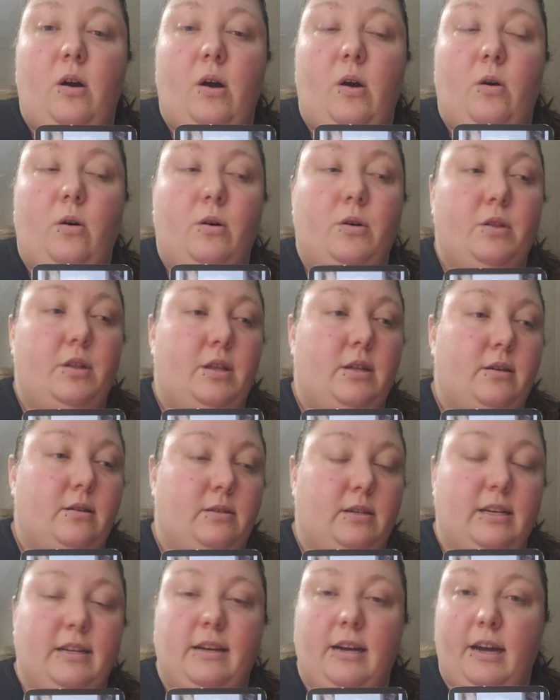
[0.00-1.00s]
All the
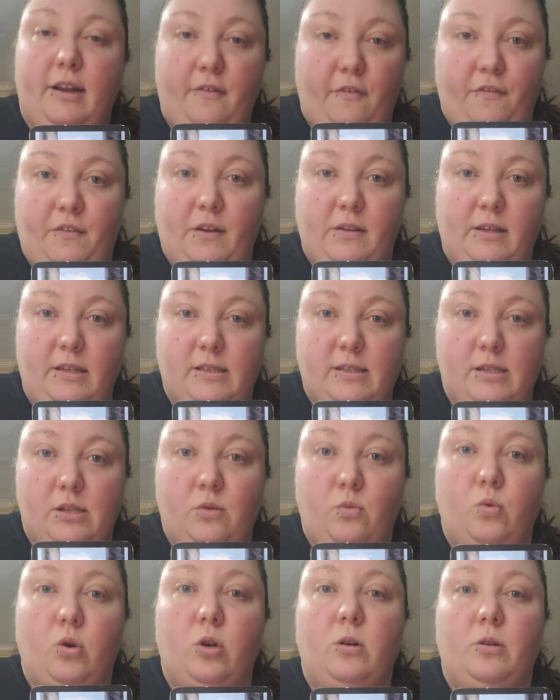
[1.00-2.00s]
gut feelings in the
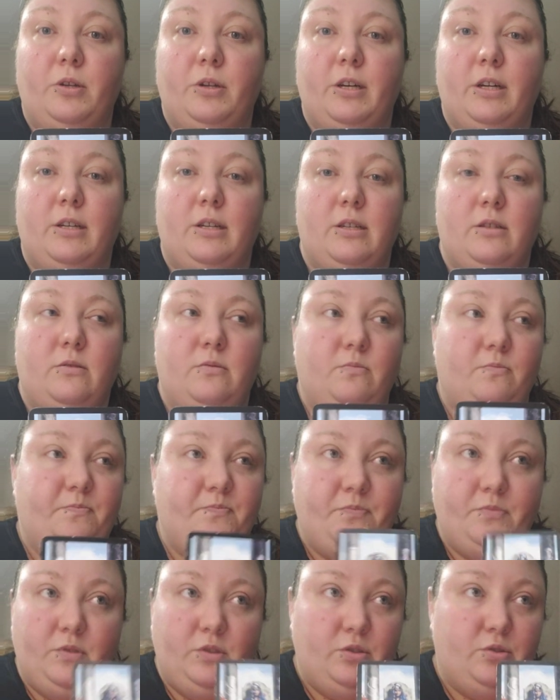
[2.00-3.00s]
world are going to
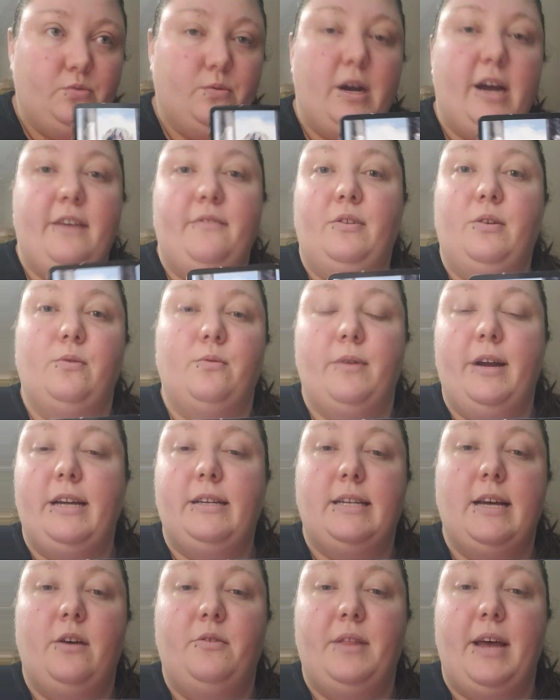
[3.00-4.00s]
drive you right
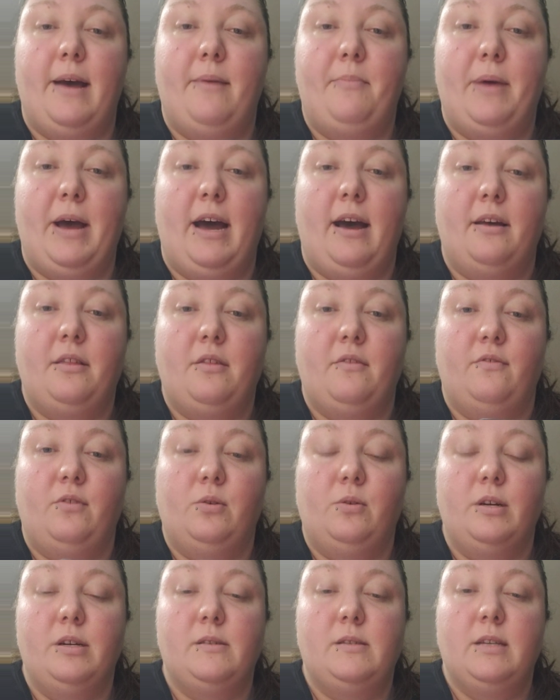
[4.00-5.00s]
down that path of
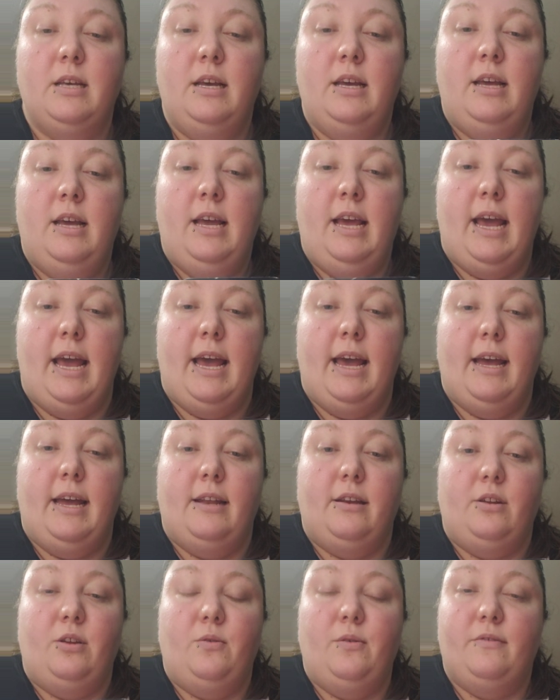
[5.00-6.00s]
yours.
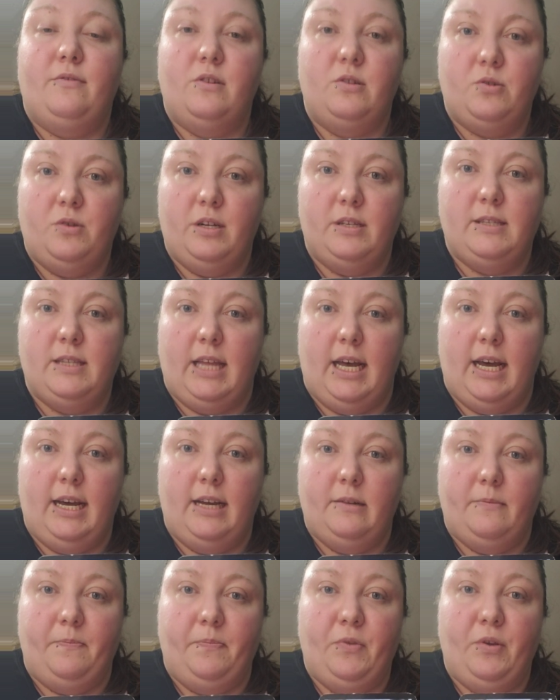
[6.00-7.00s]
And you have to trust
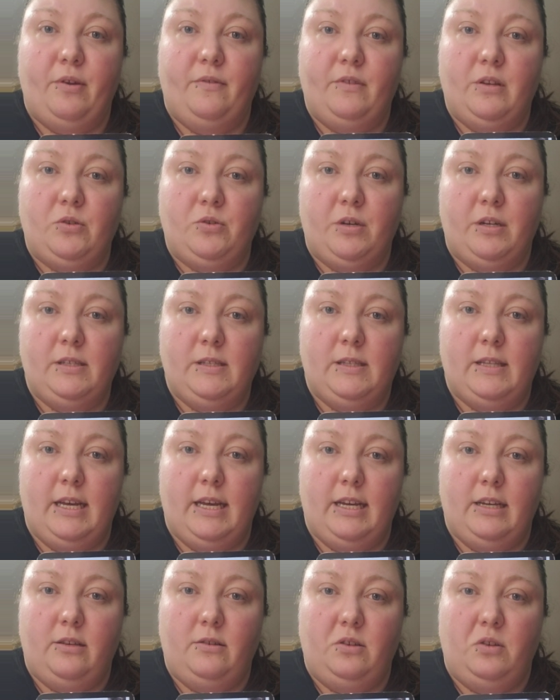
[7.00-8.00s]
that. You have to trust
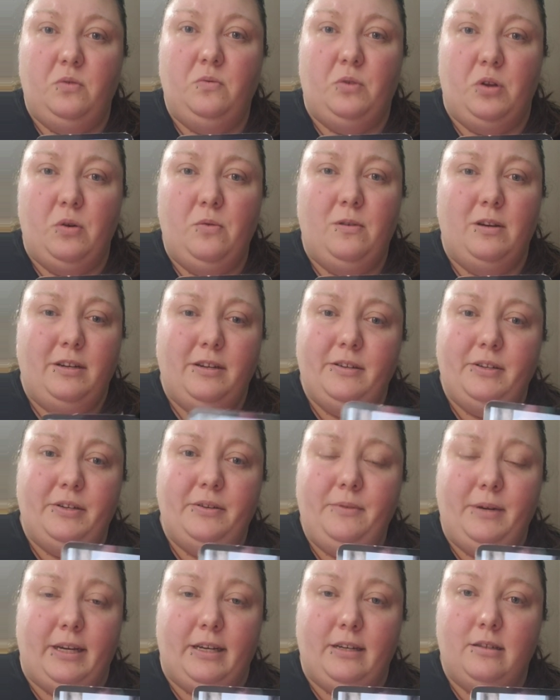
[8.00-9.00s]
that you know what you're
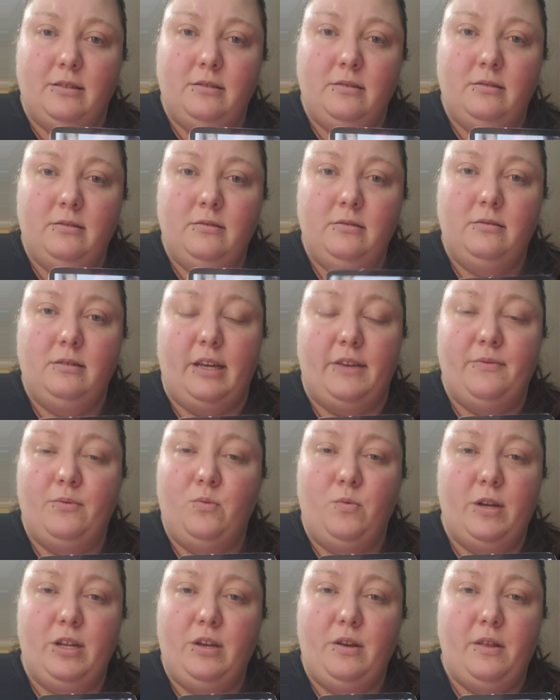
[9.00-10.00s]
doing, even
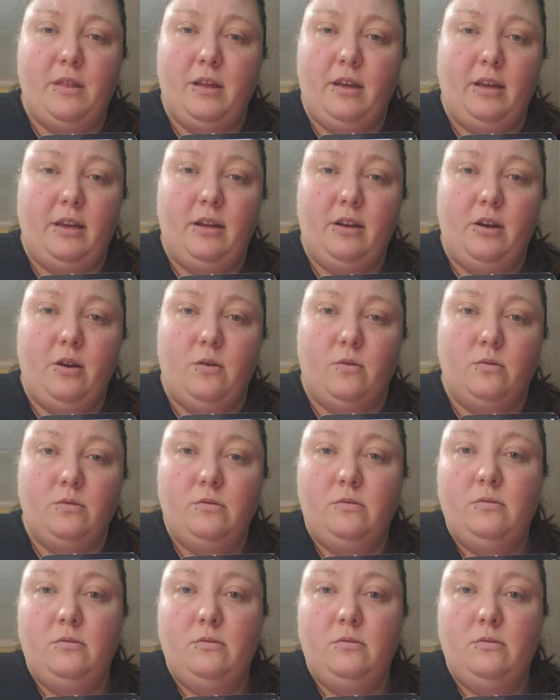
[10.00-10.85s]
when you think you don't.